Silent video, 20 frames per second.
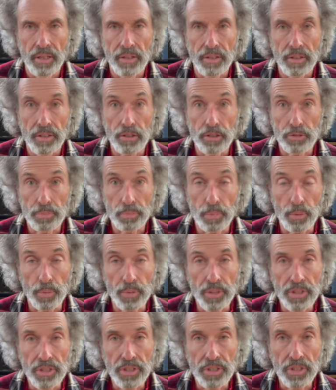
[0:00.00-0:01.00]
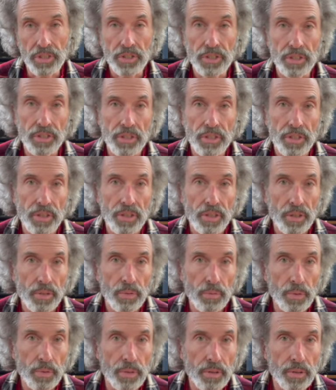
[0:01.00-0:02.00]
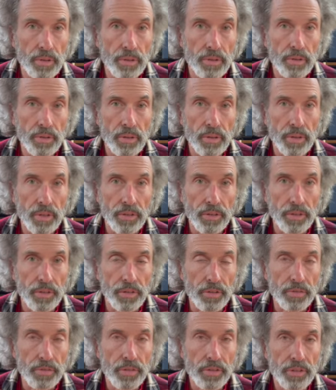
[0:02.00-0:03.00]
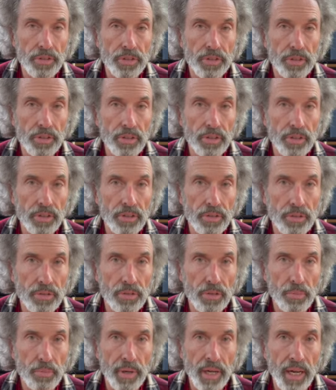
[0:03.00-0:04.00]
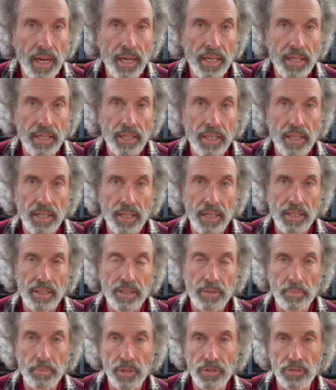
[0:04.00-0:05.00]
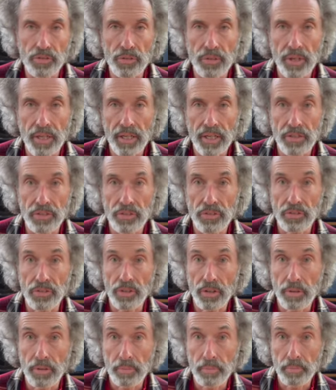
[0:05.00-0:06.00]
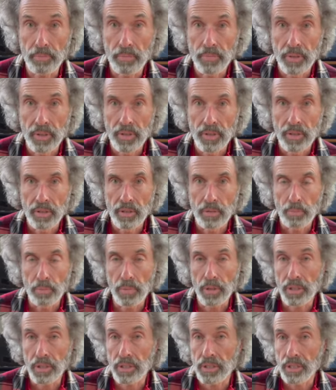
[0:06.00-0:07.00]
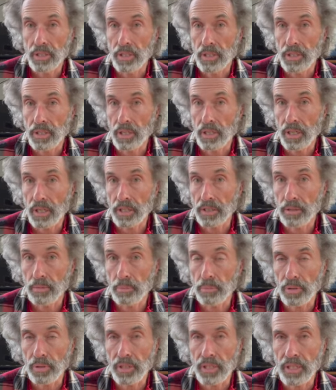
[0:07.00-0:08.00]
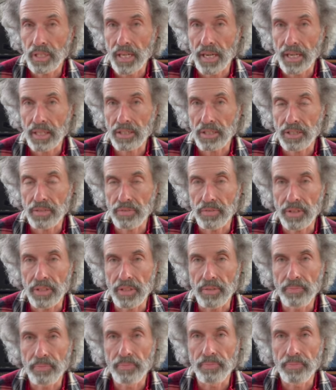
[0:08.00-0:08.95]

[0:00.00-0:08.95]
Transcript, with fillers: There's paresis, where the nerve has started to grow back and the muscle has some, but not complete activity.